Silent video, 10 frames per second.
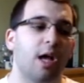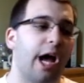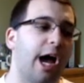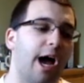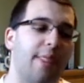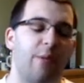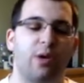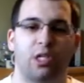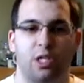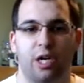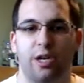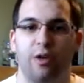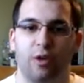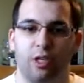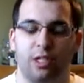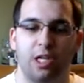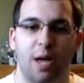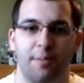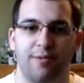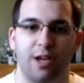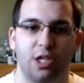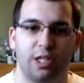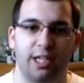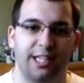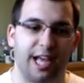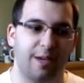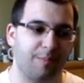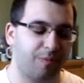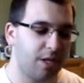uh, and then which turn it'll just come eventually like that.